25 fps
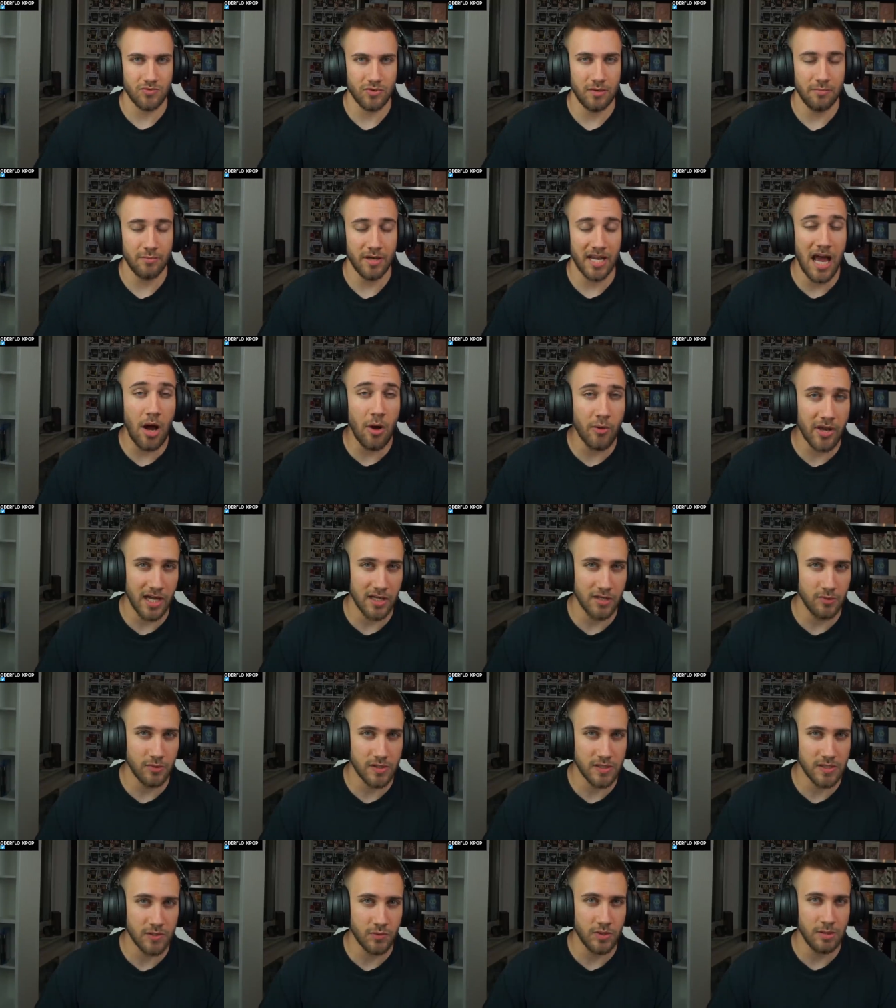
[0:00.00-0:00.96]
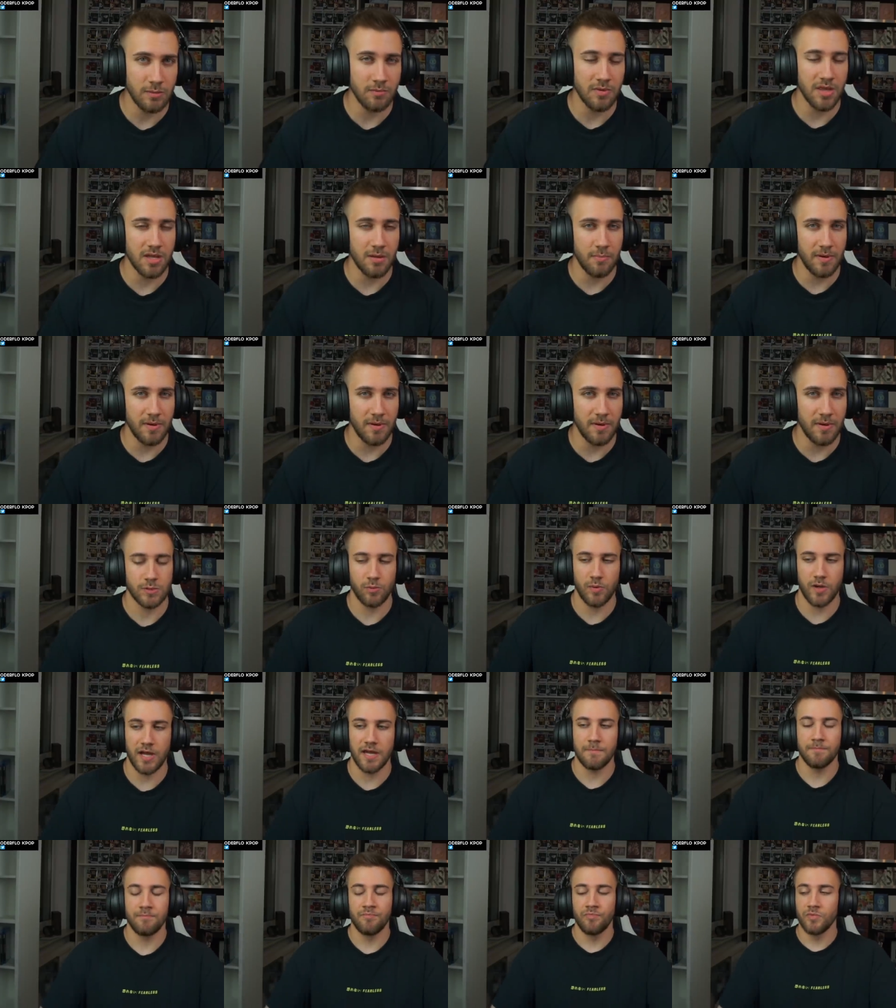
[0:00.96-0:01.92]
But how can you stream in the best
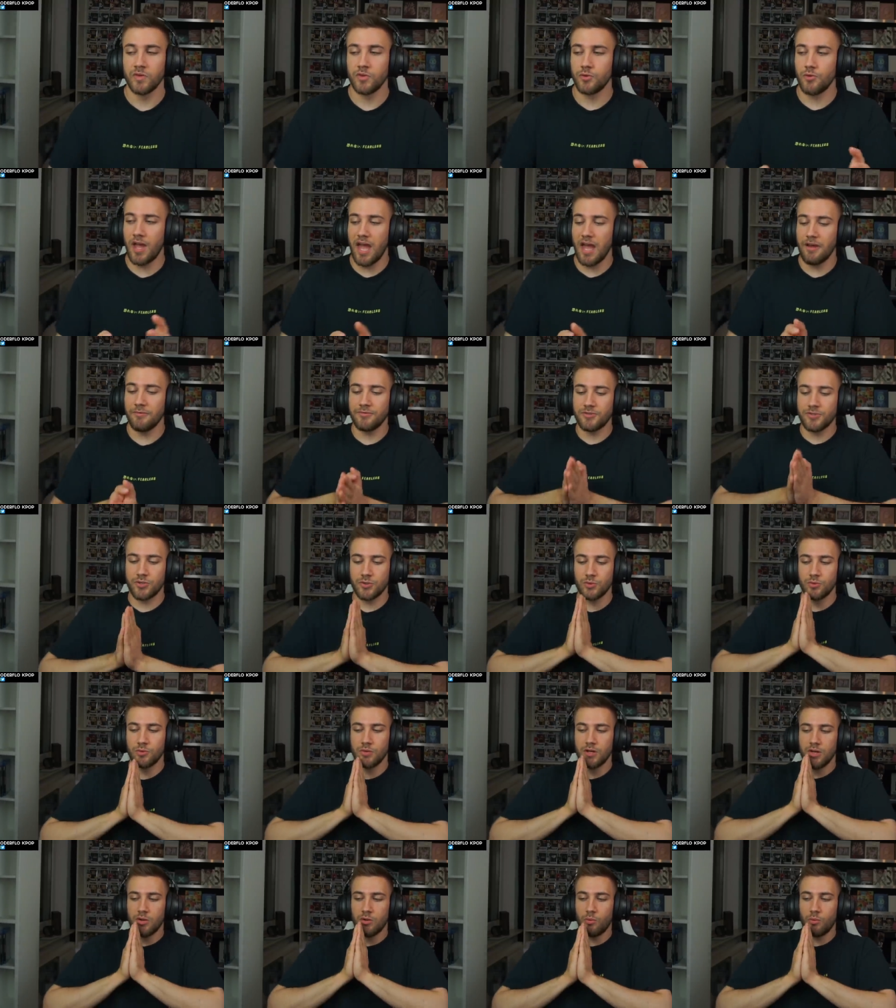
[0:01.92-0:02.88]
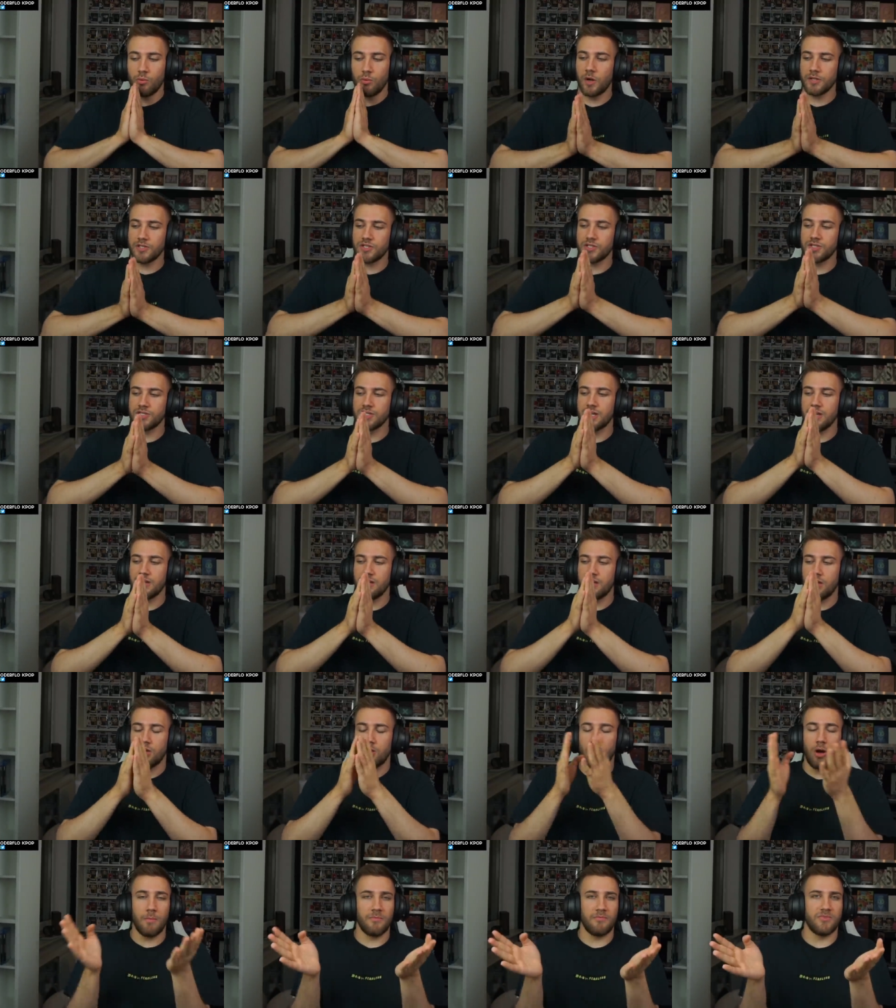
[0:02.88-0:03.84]
way? You have to watch,
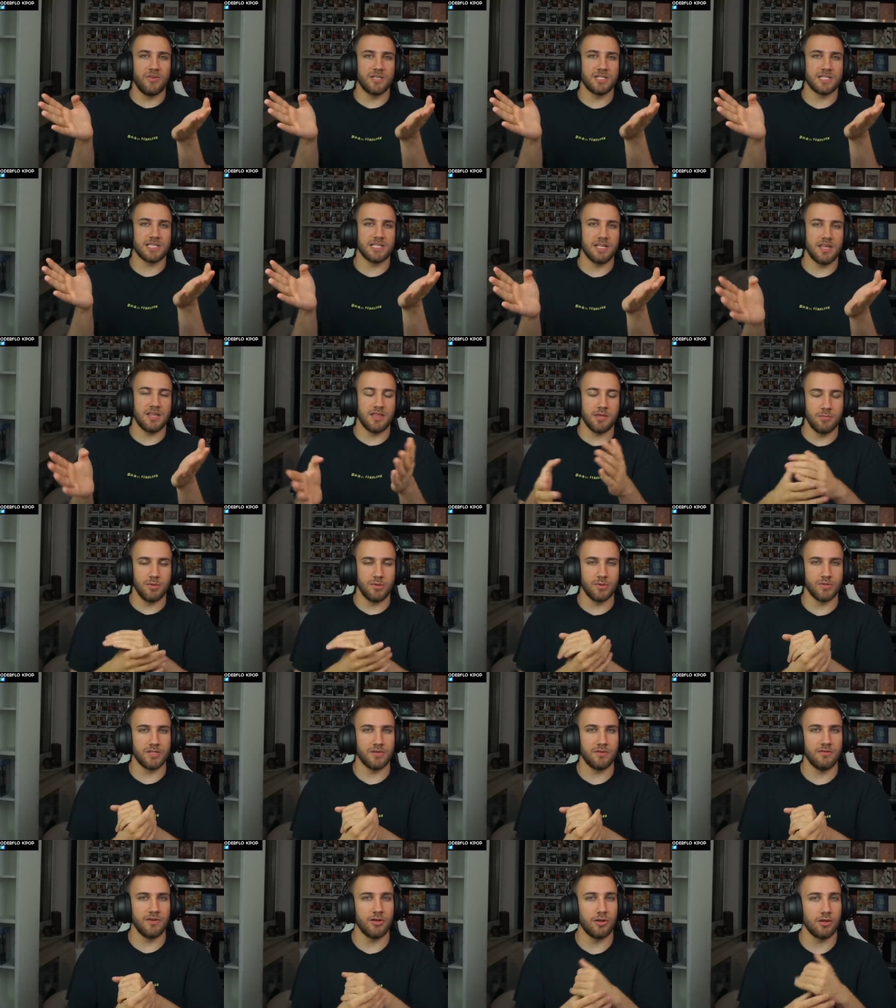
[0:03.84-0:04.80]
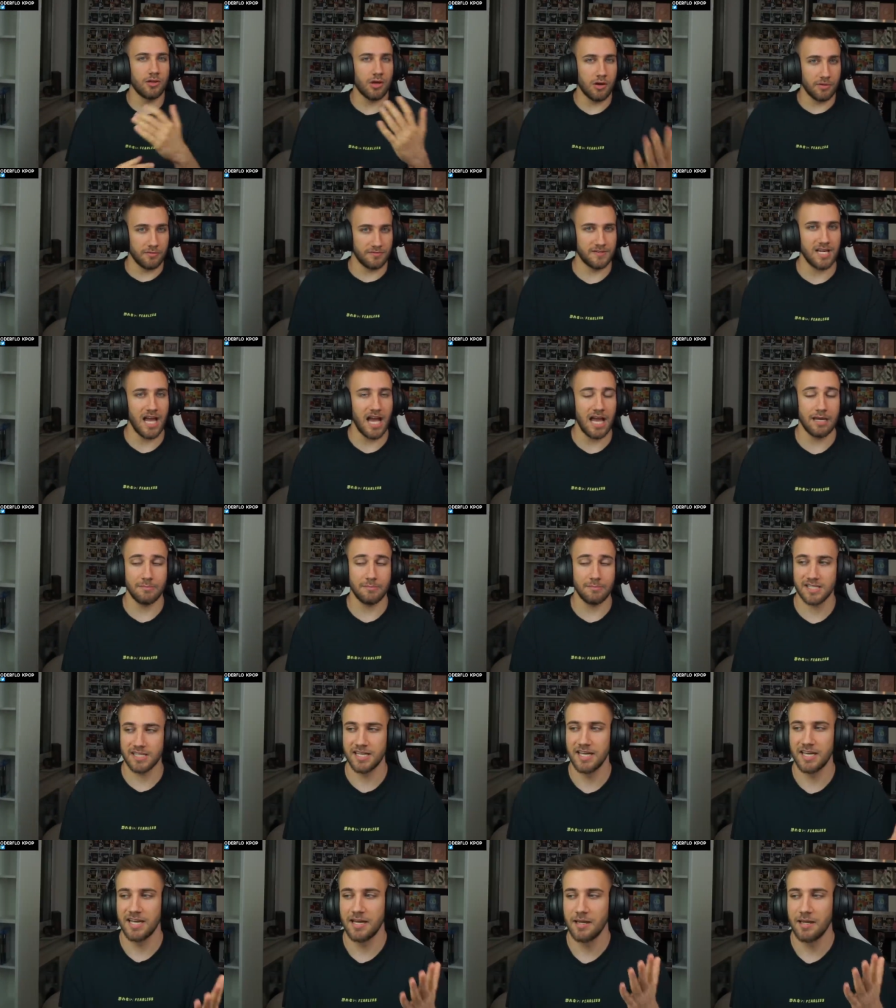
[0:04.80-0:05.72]
obviously, the music video a lot of times,